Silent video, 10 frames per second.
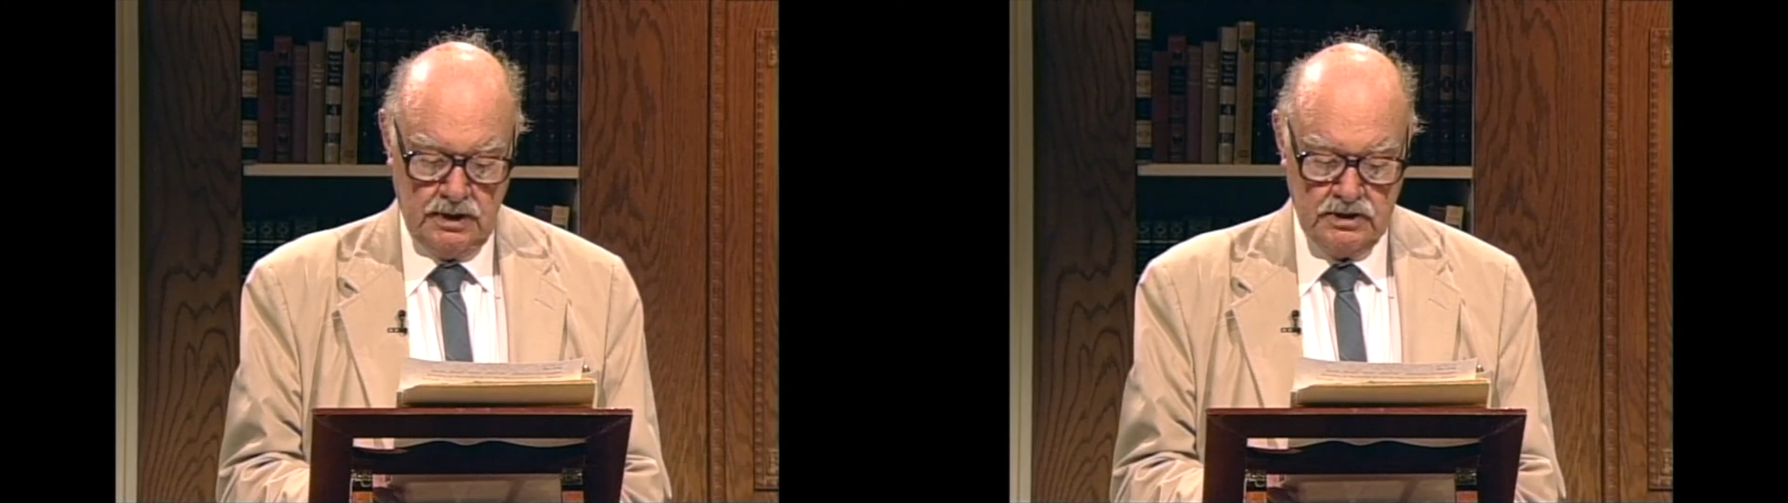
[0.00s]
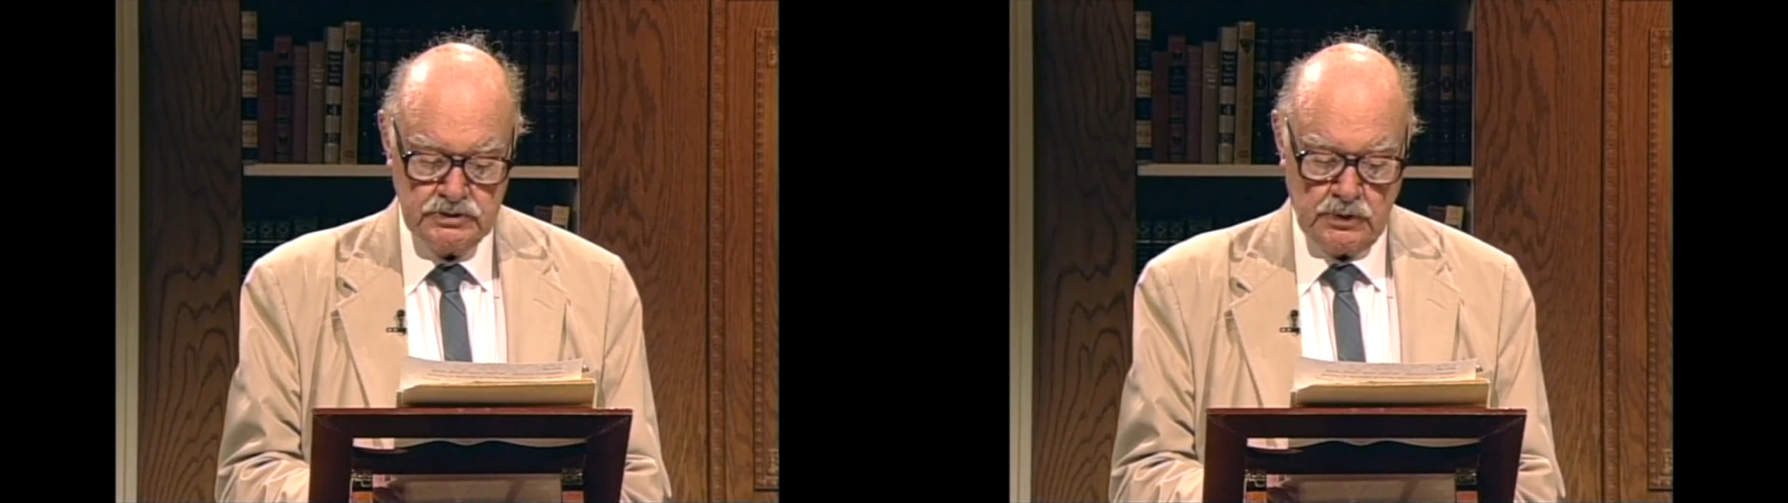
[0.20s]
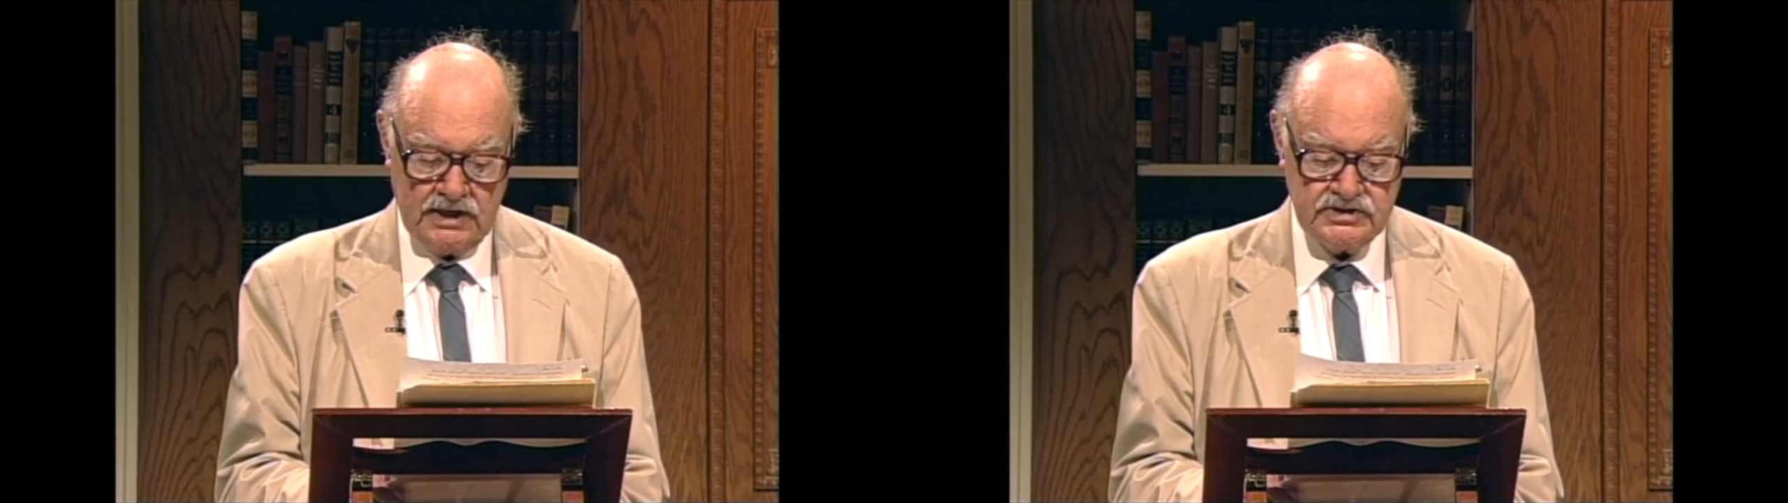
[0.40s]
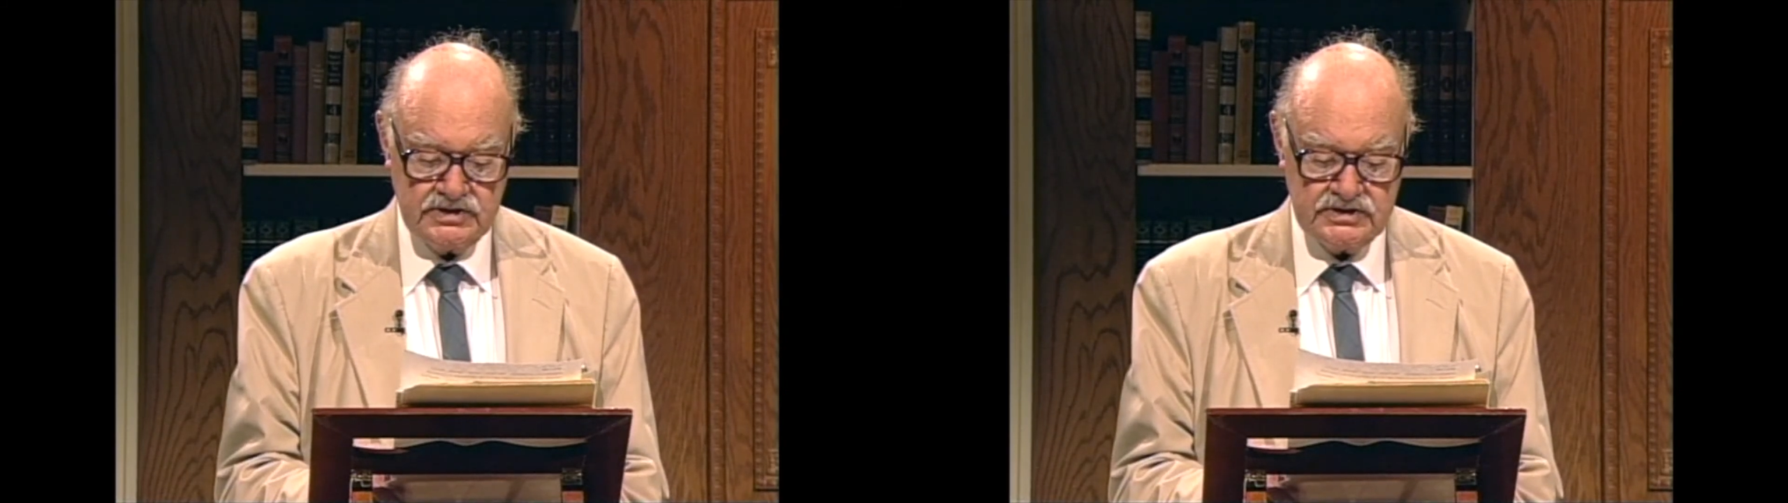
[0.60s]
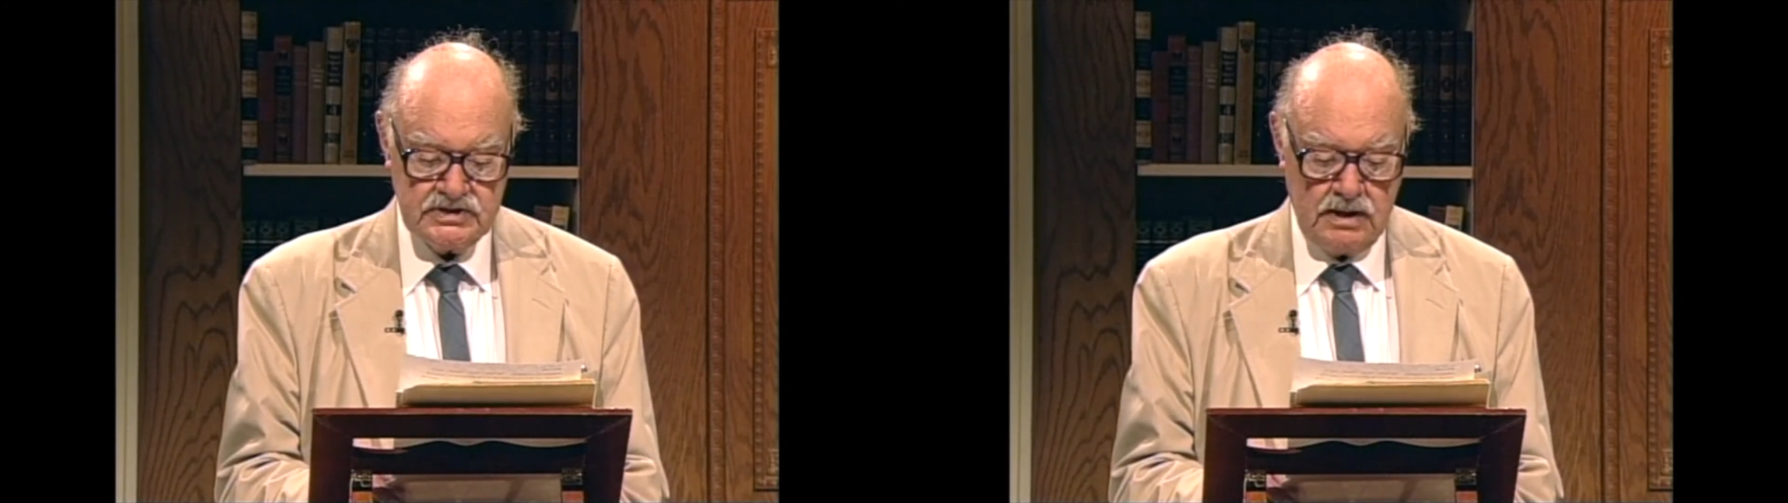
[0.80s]
so that the
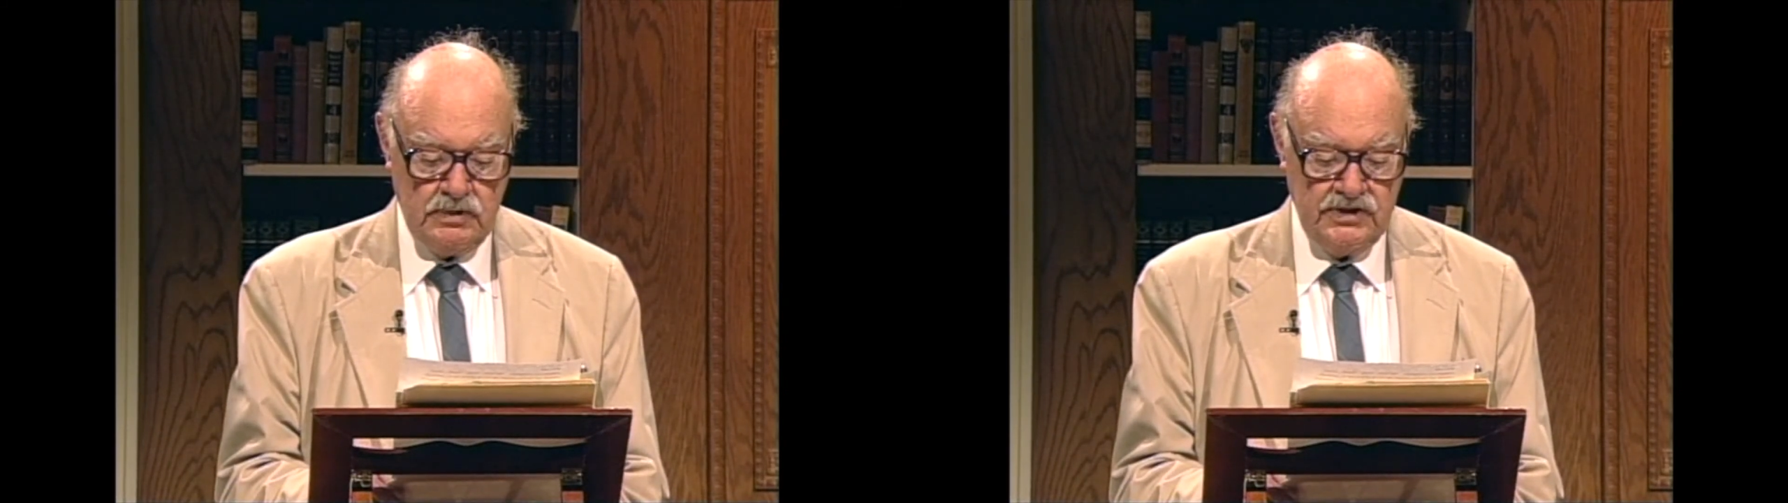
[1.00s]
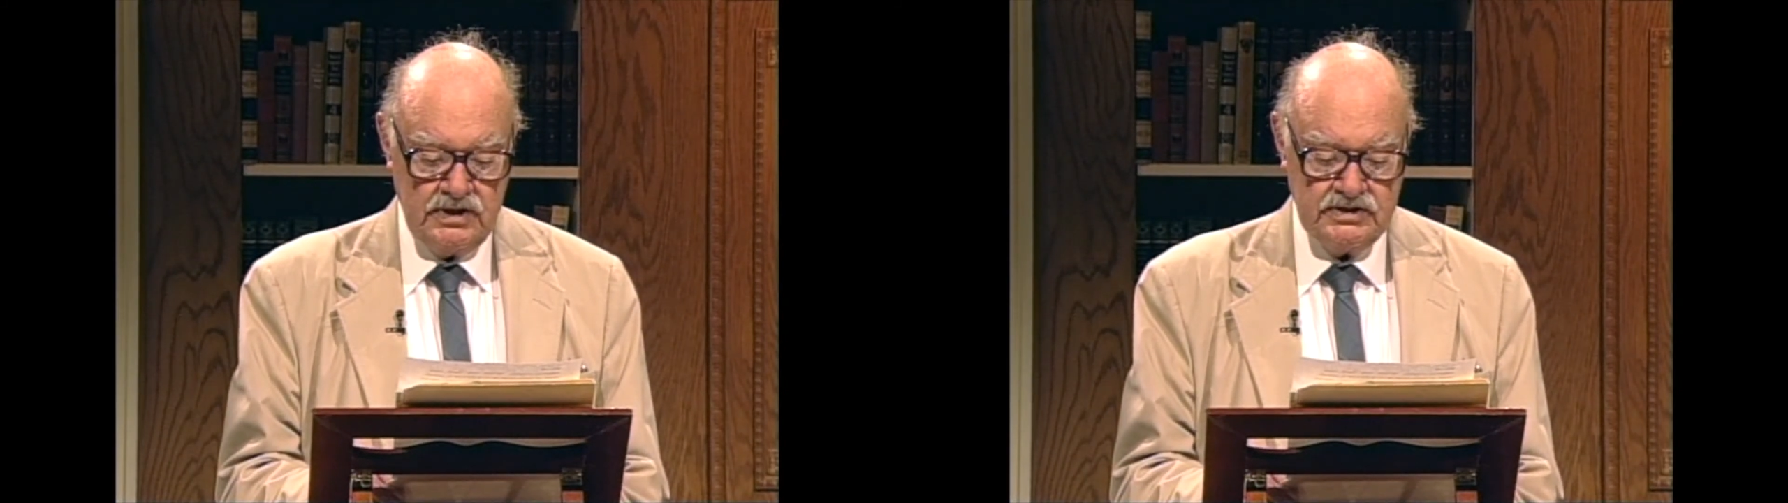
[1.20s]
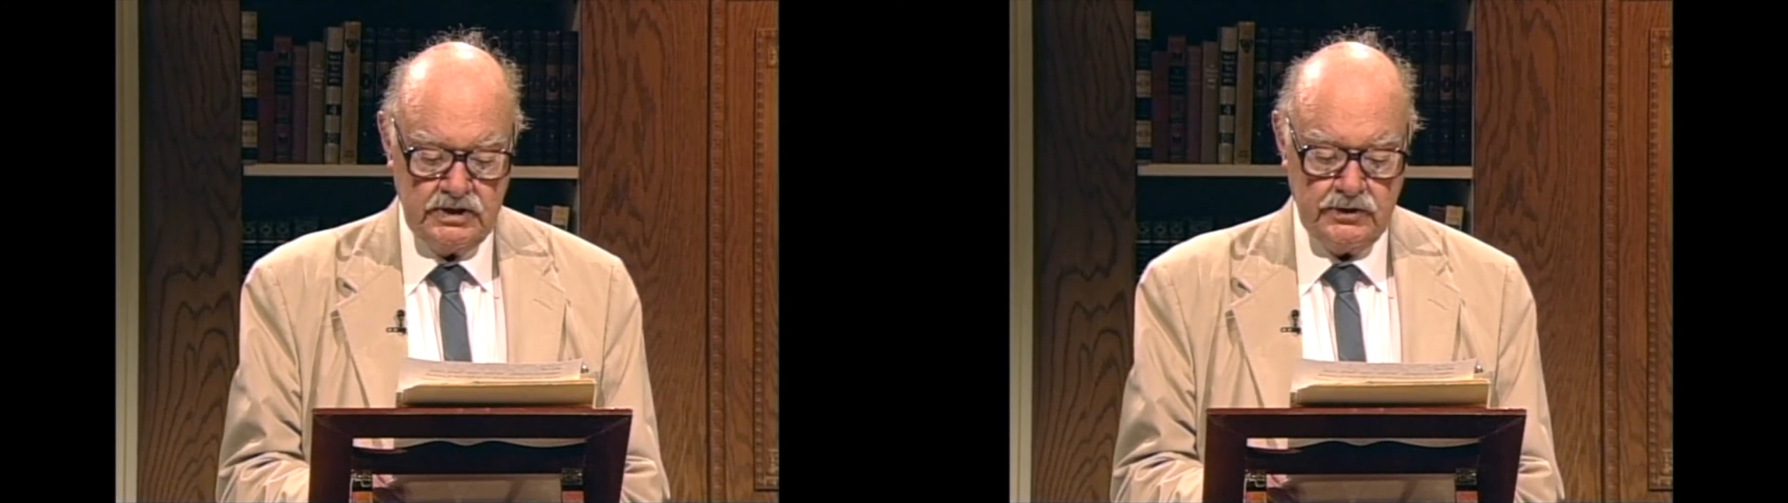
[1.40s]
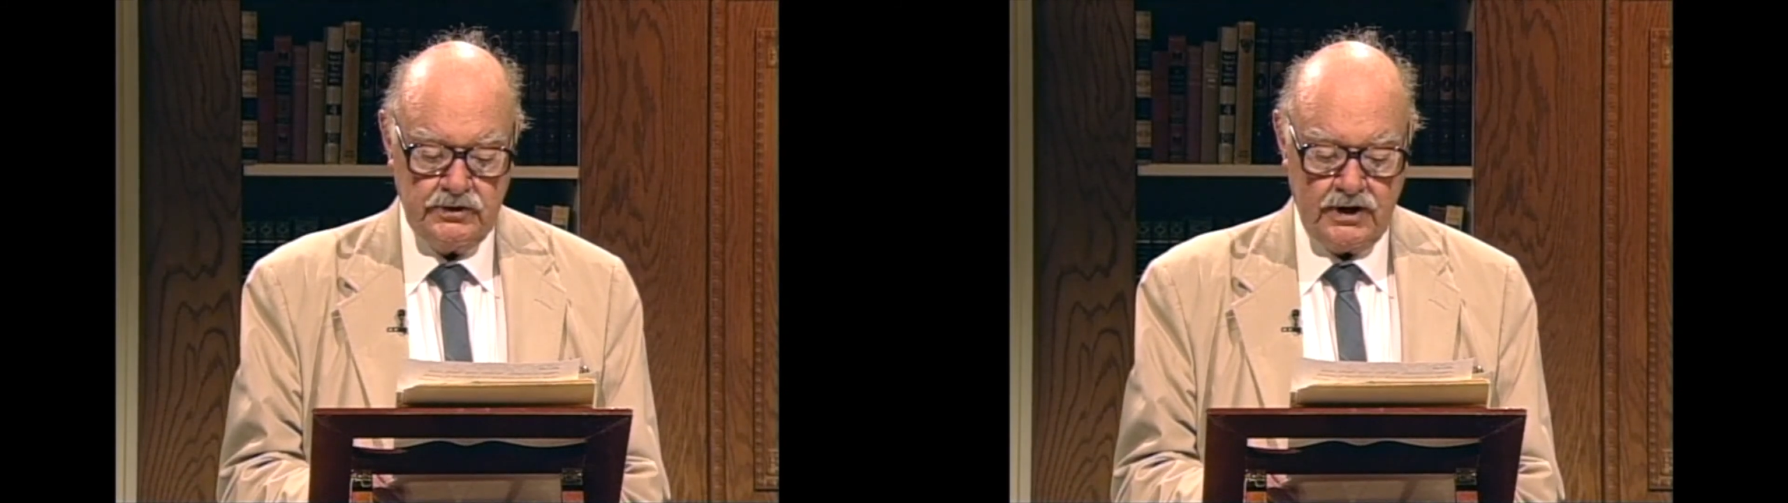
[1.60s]
sum of the interior